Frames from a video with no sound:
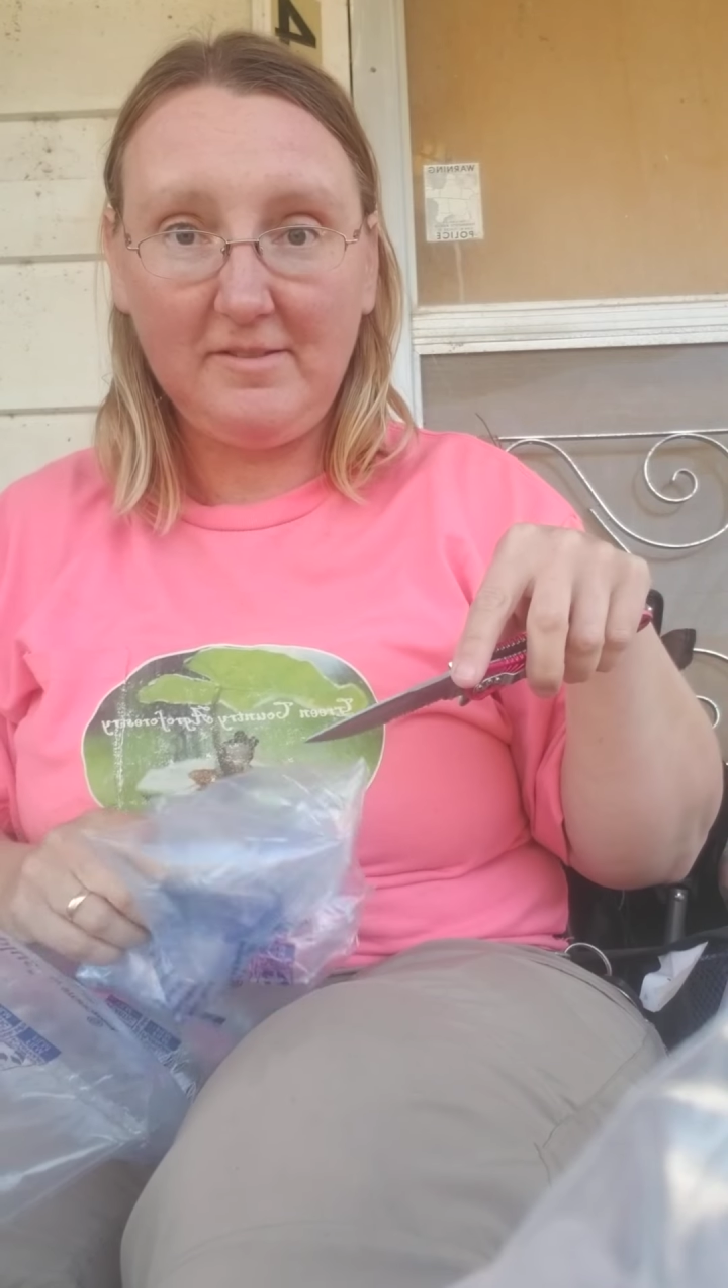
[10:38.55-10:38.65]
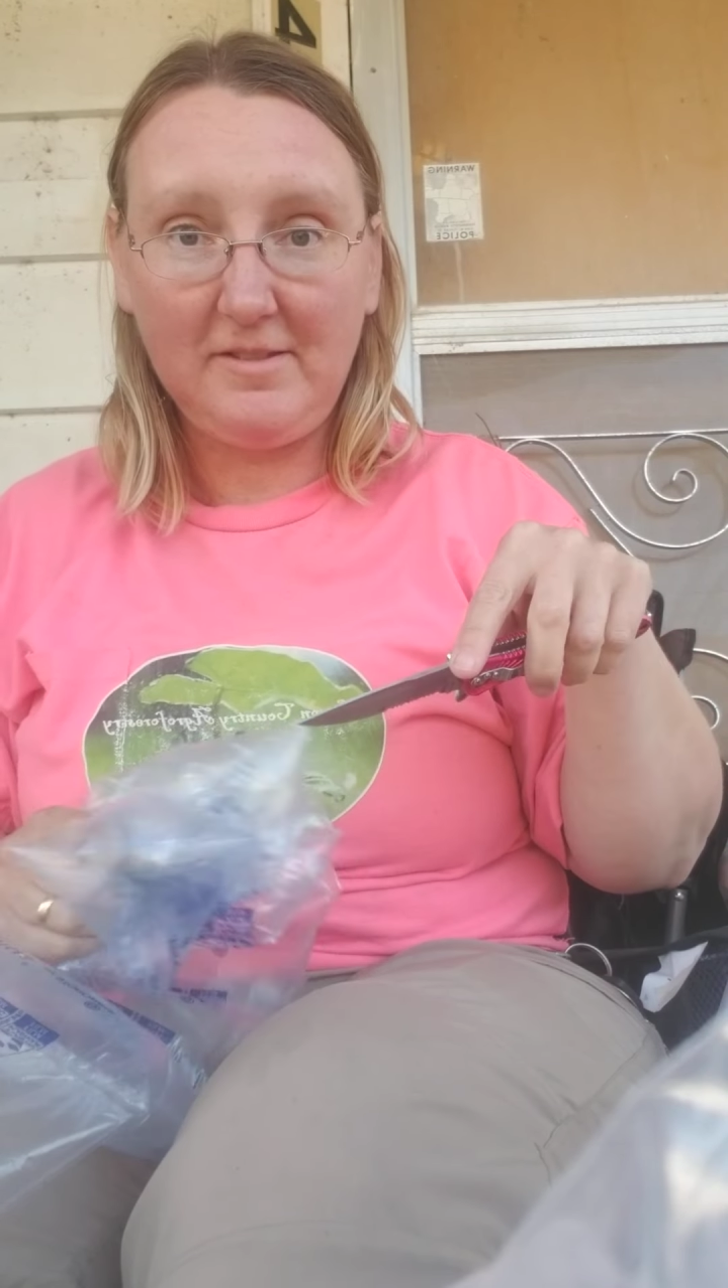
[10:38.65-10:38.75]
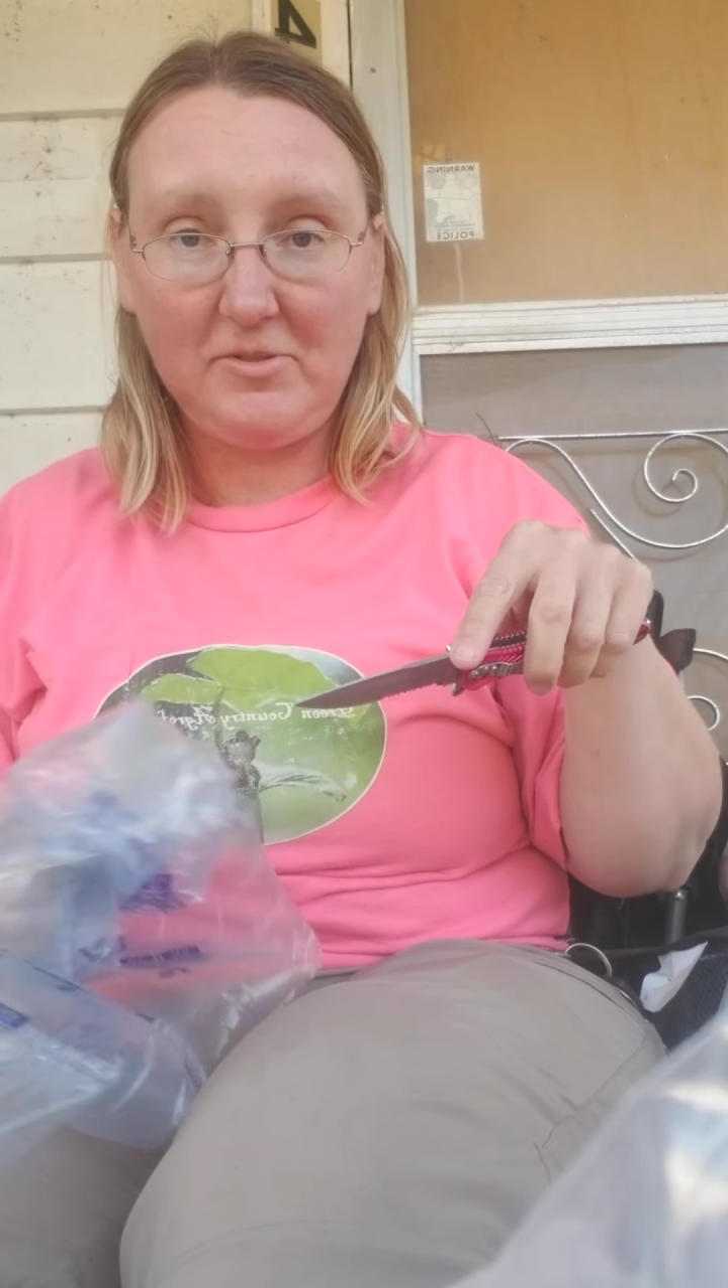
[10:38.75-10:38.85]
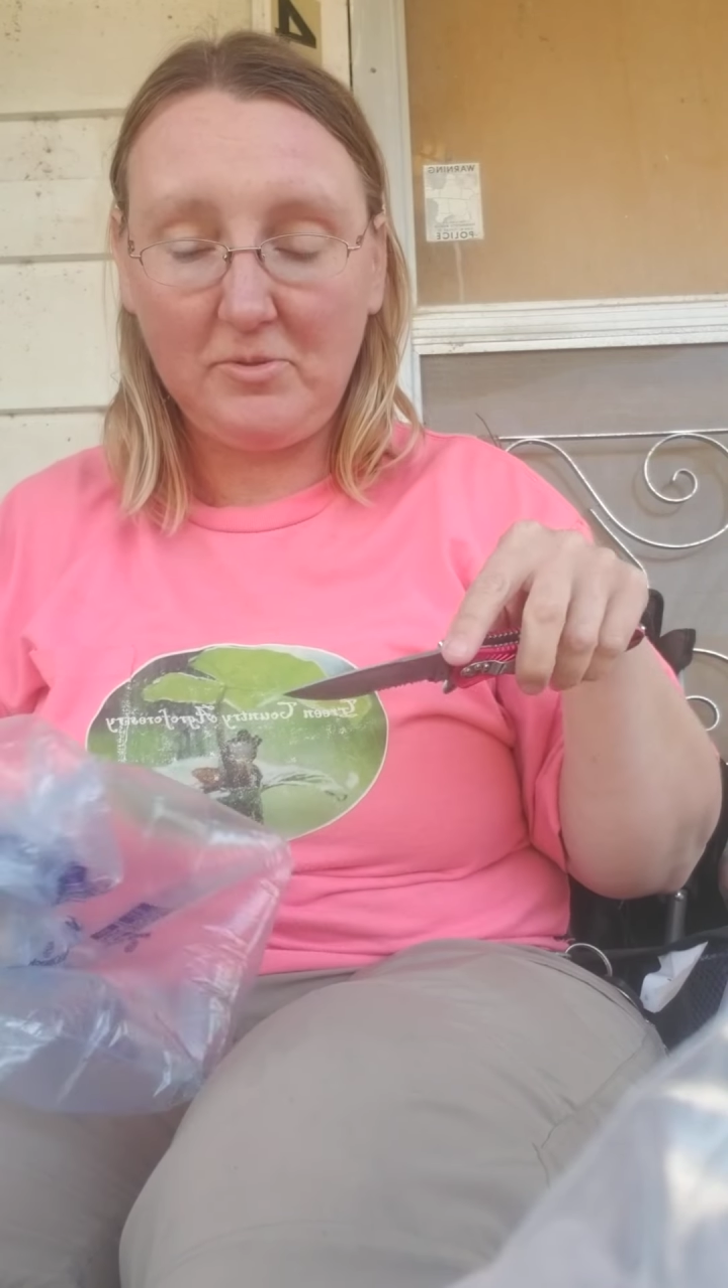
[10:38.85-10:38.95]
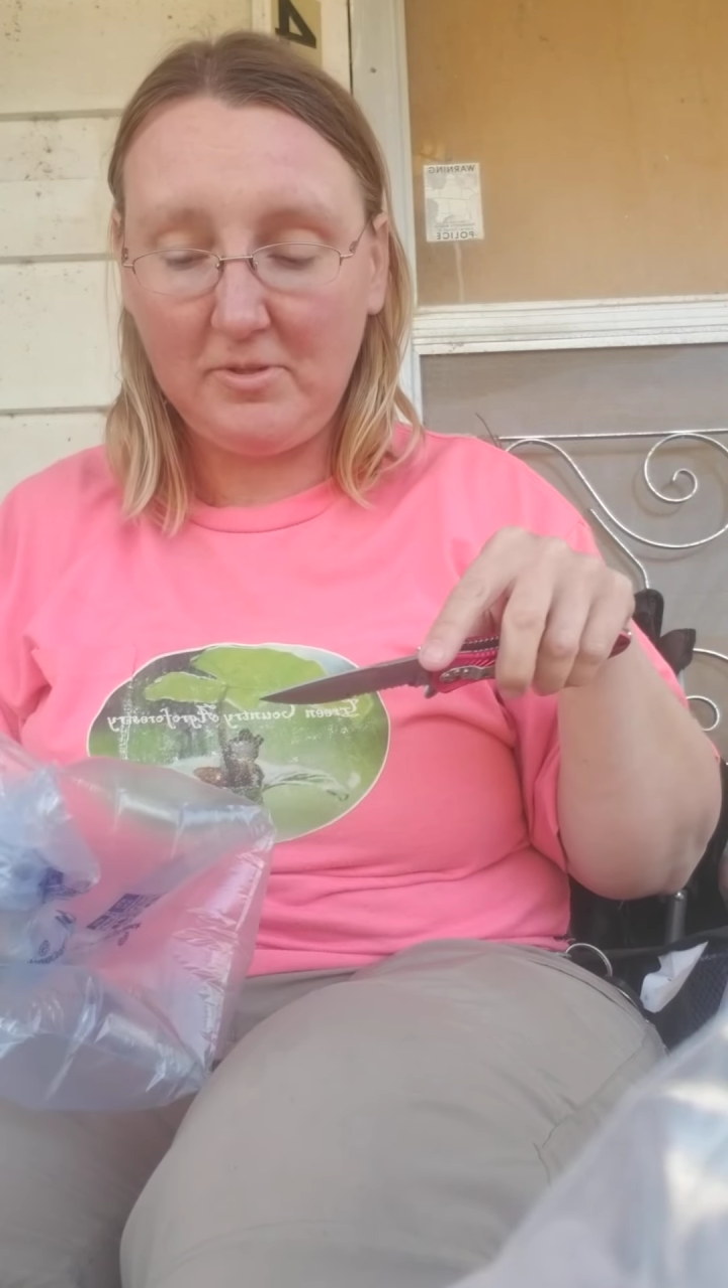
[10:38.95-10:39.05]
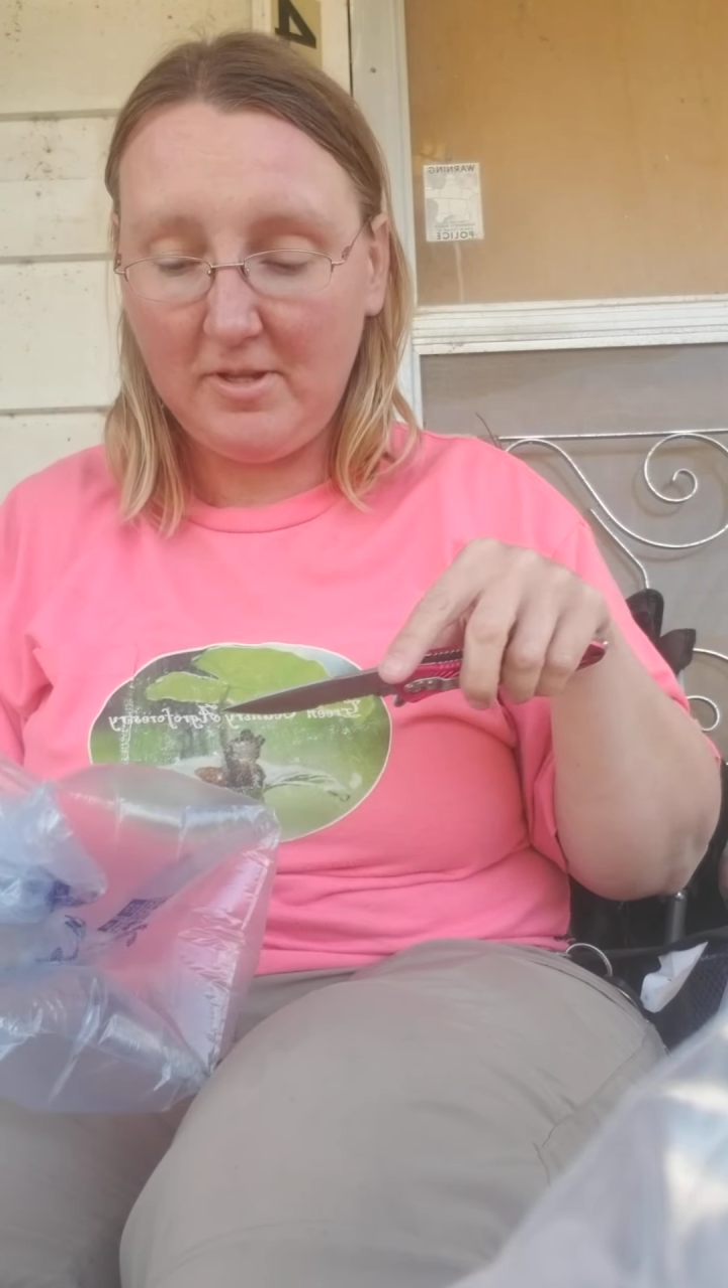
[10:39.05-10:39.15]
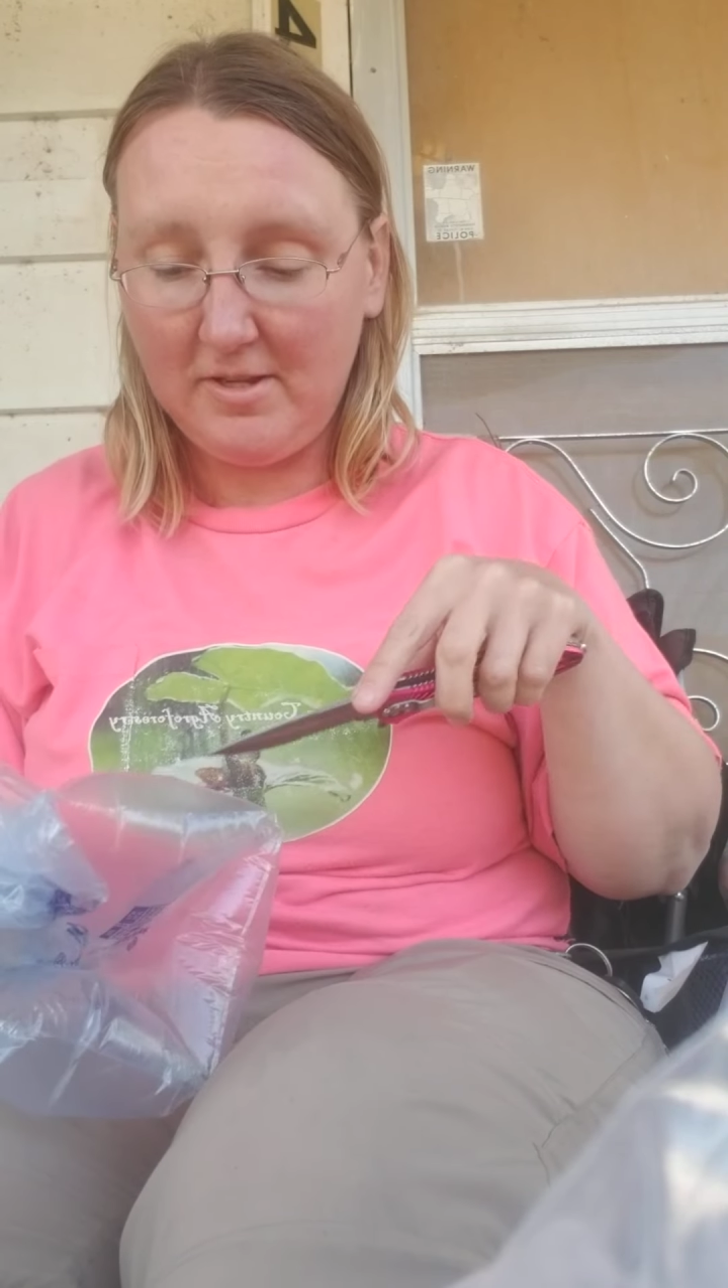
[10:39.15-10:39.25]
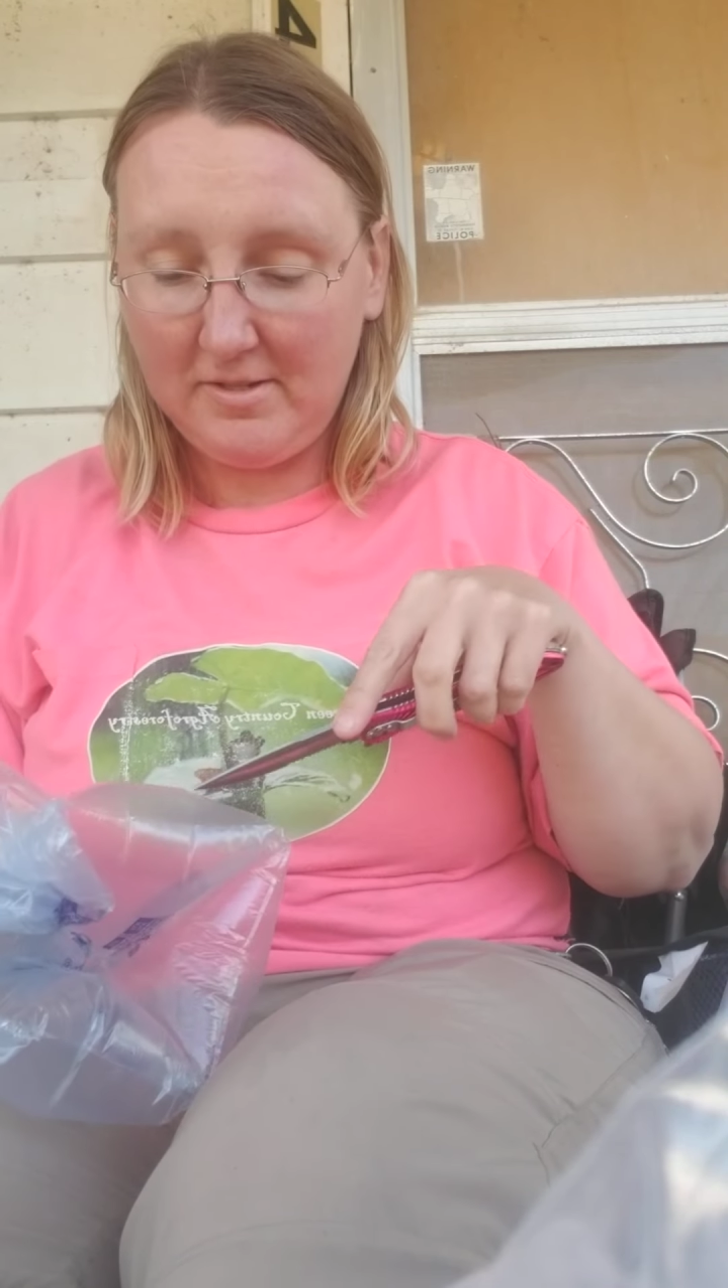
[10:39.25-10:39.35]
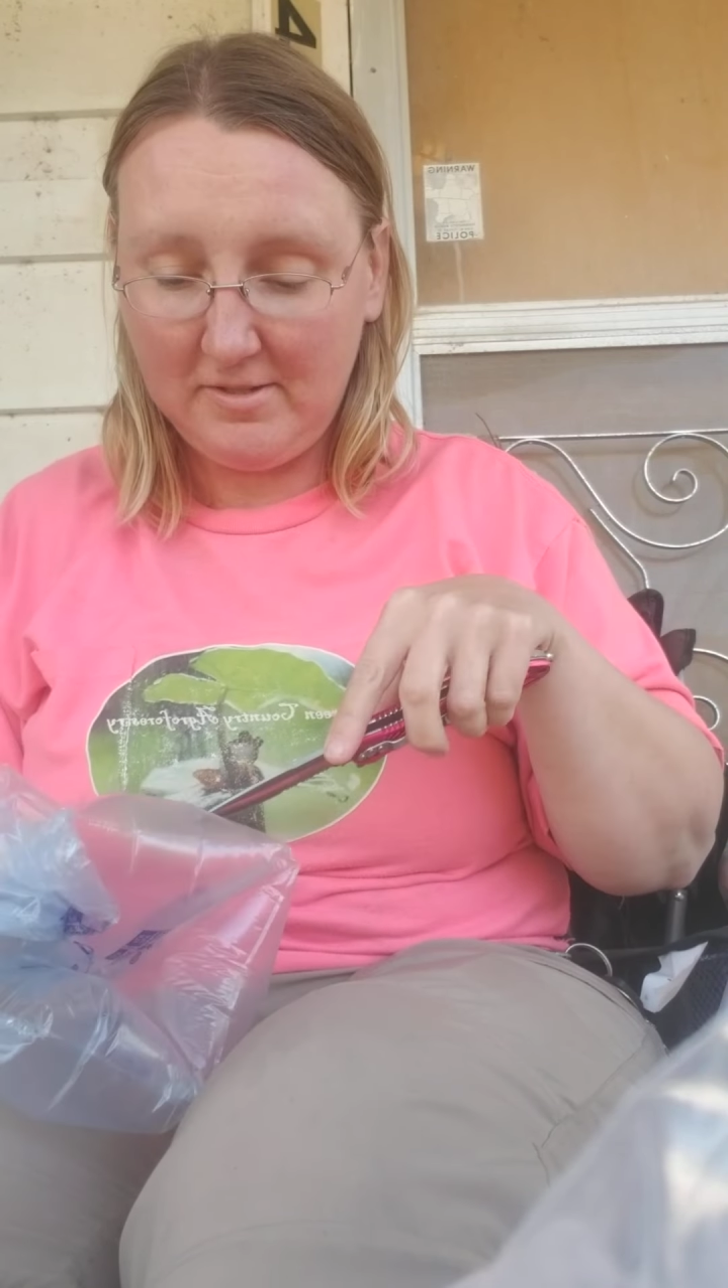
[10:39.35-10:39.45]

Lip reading: the door lock.